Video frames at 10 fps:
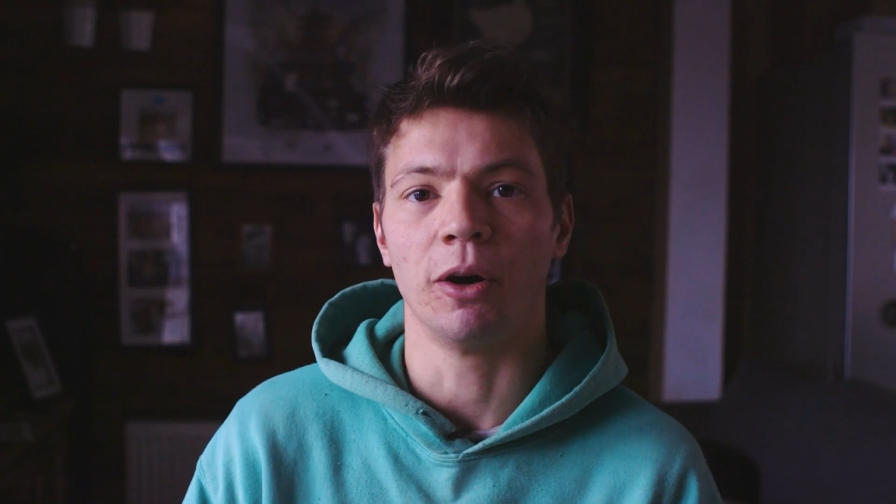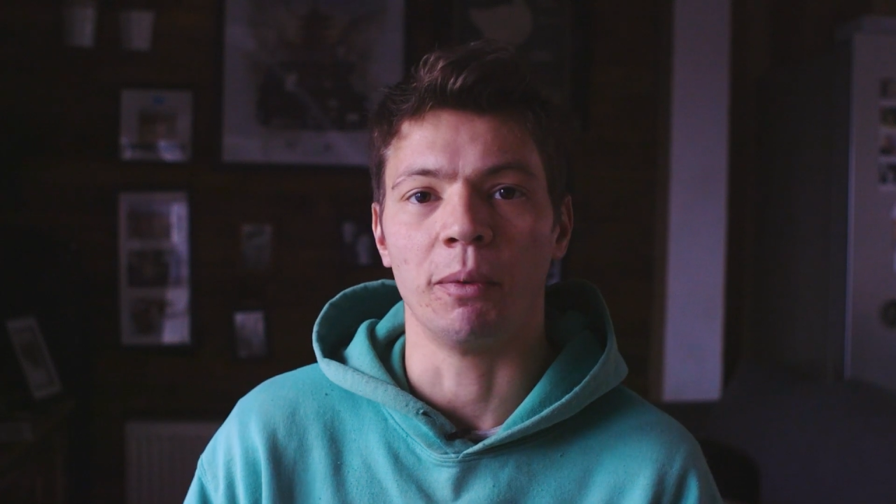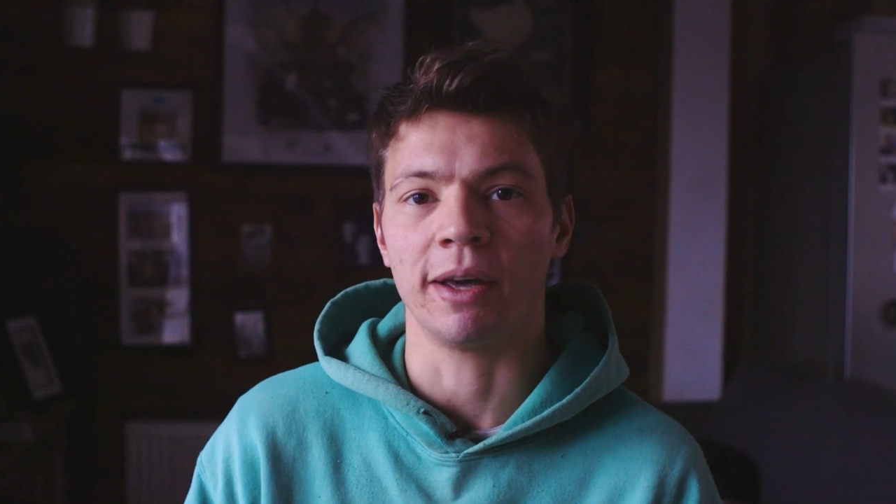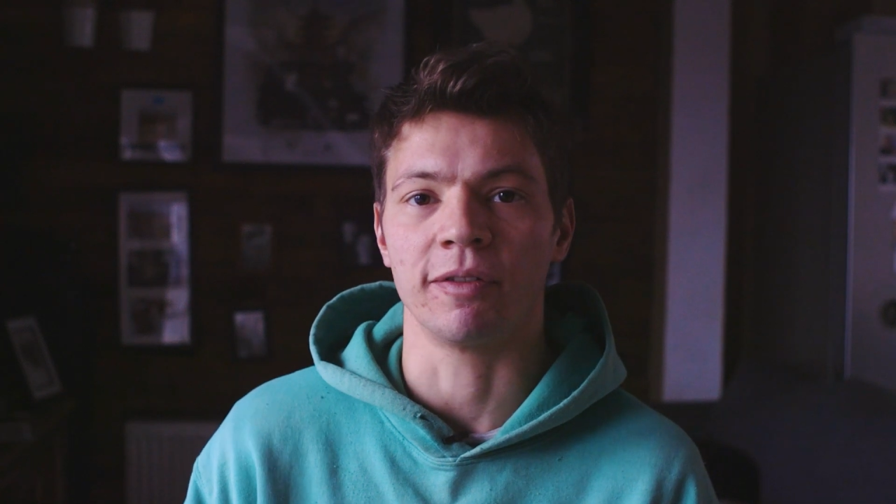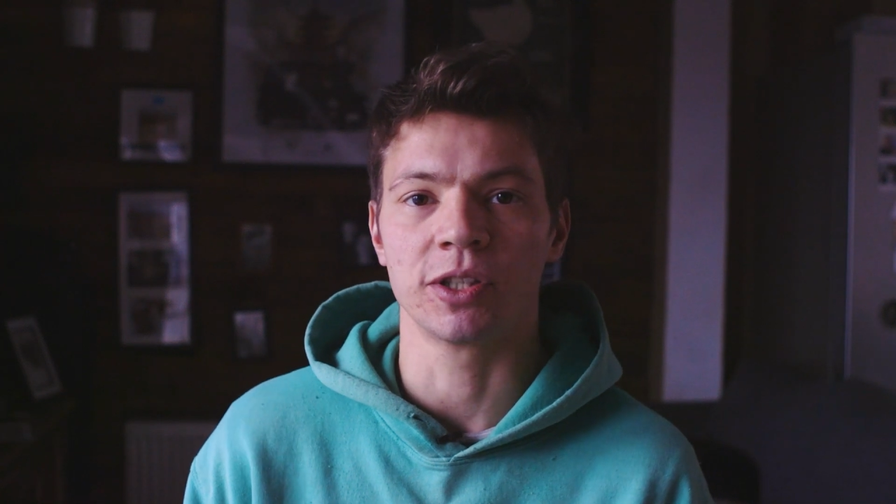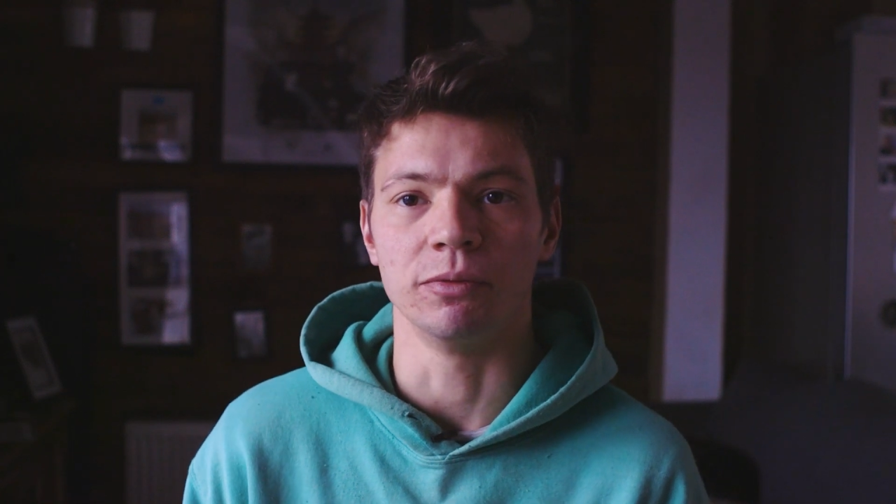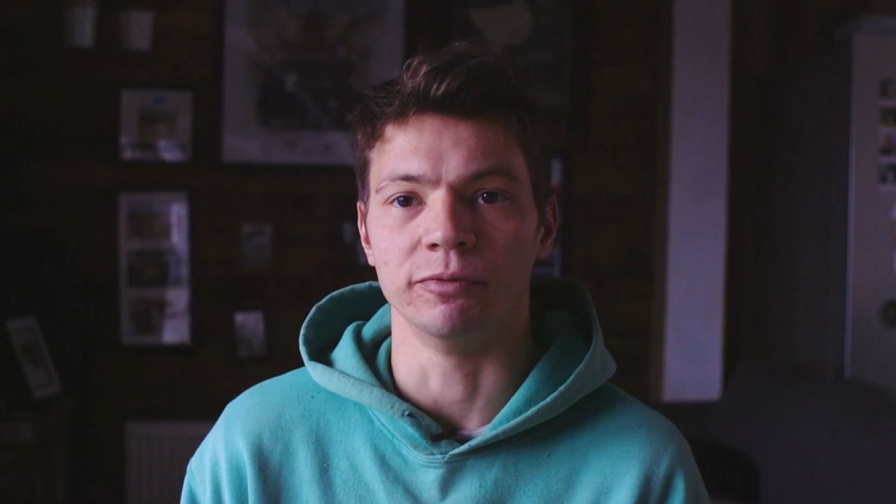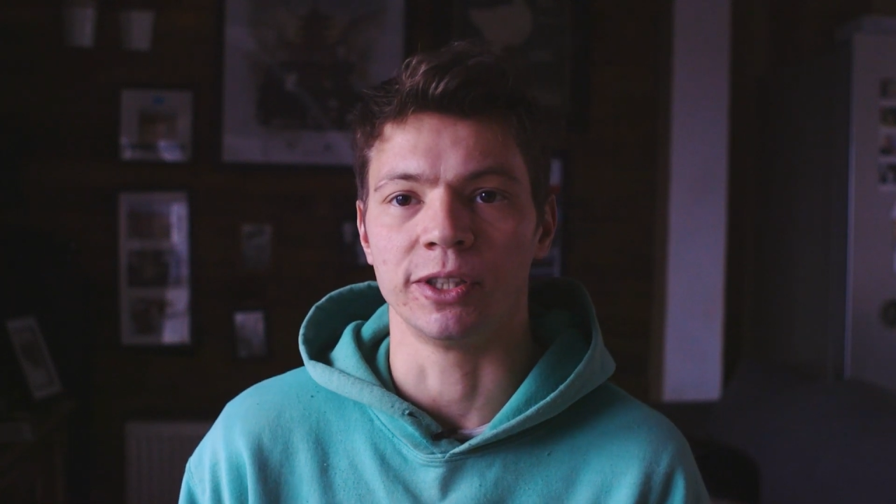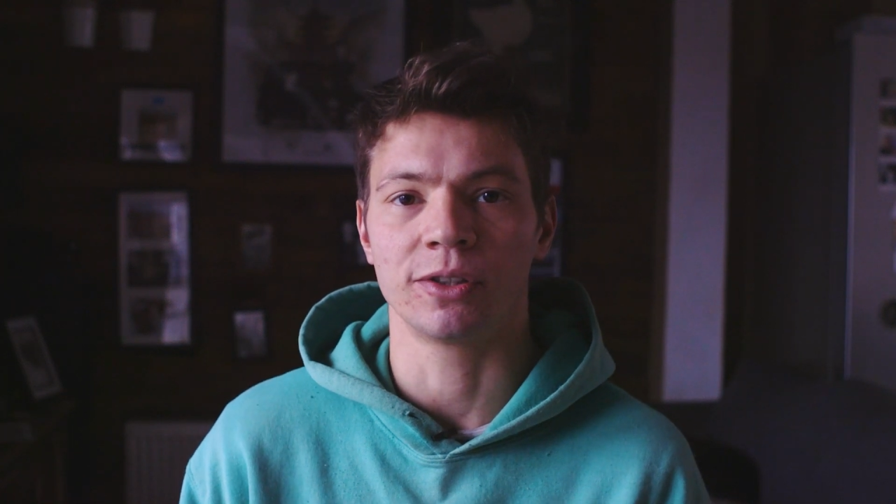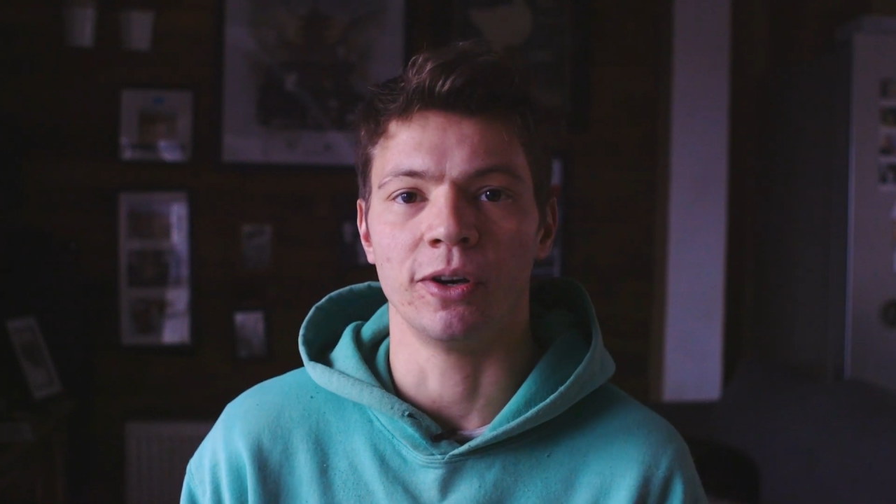or whenever
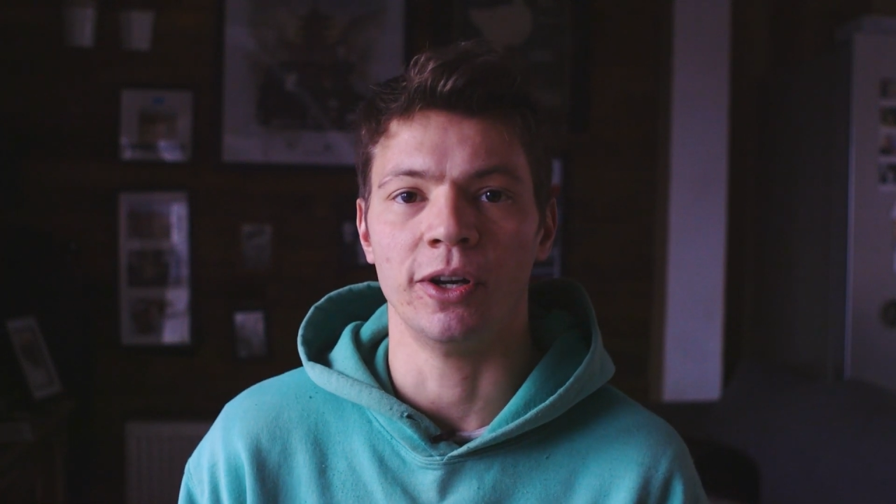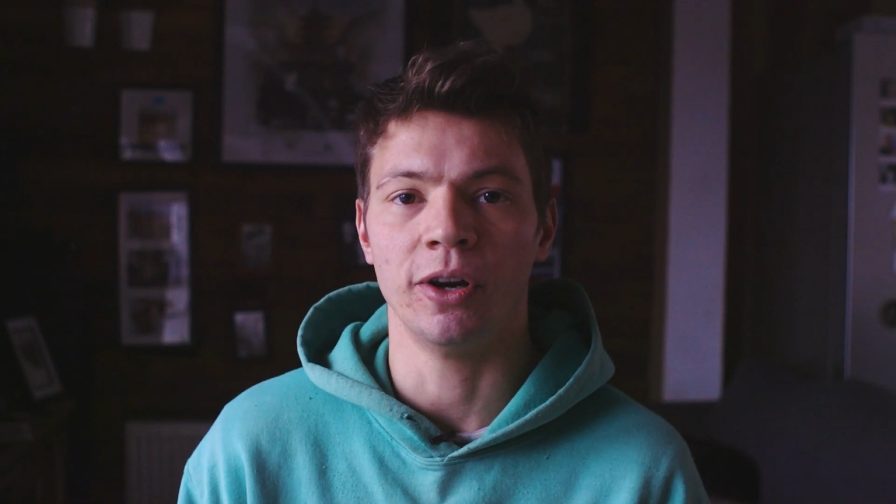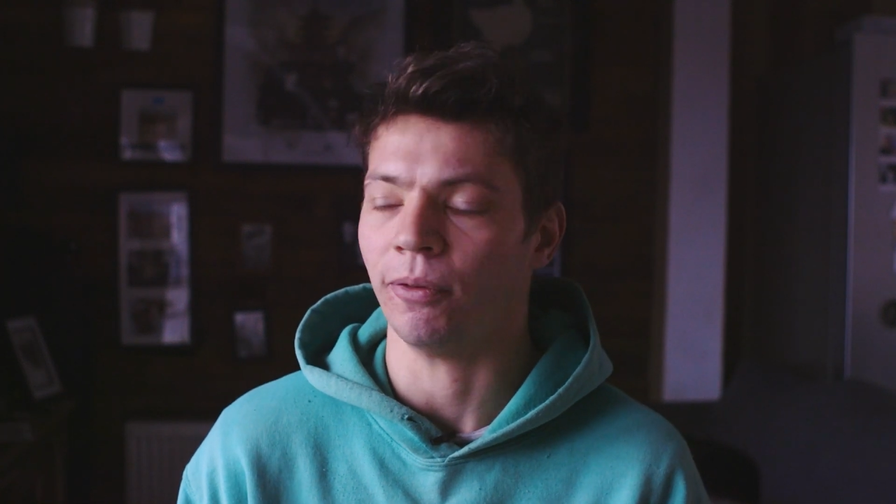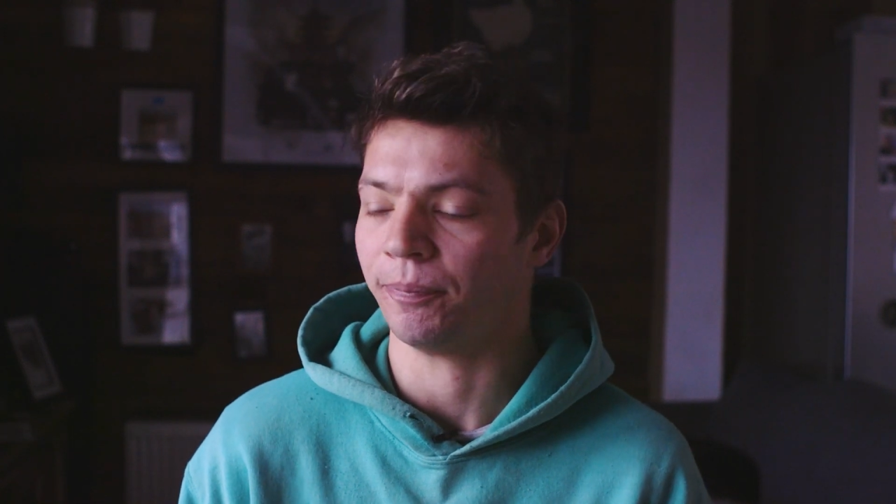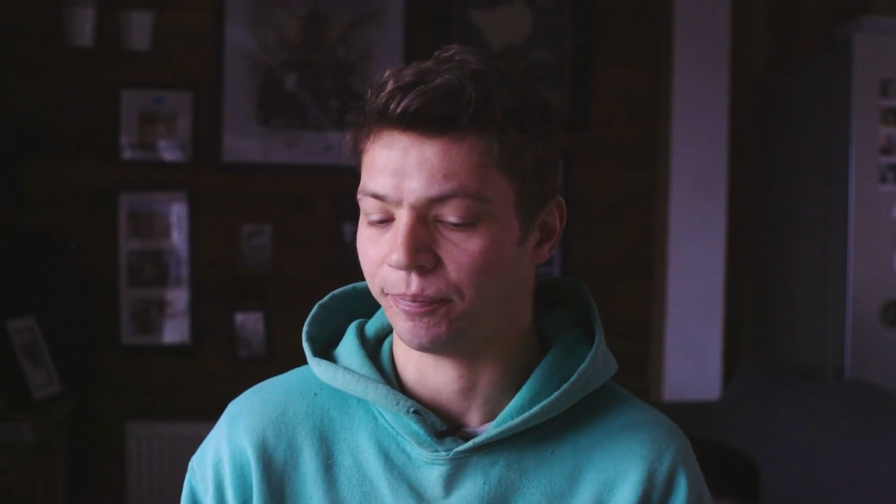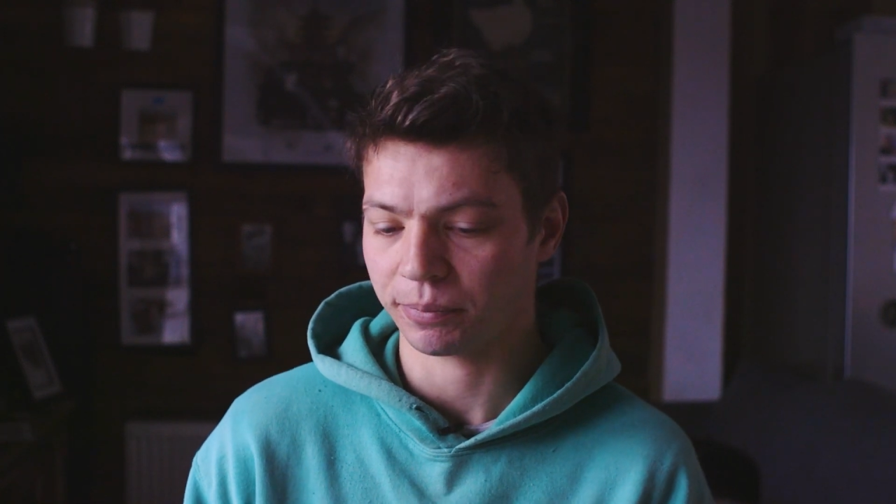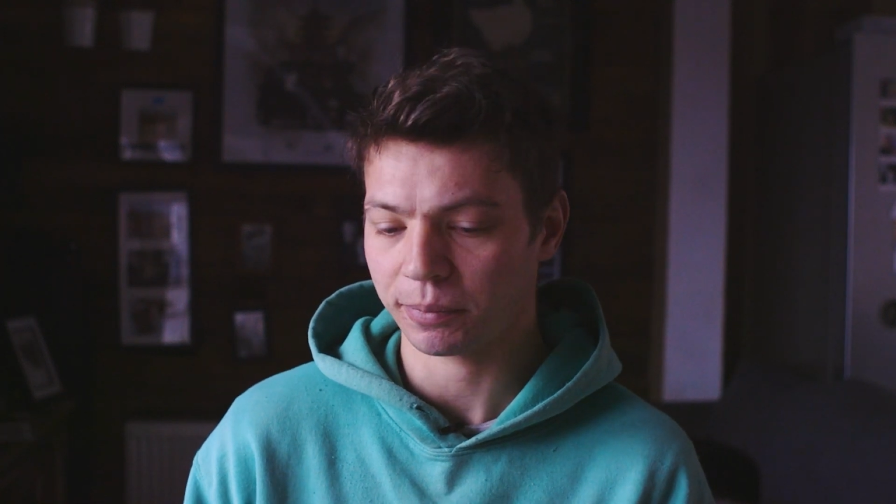something's going on.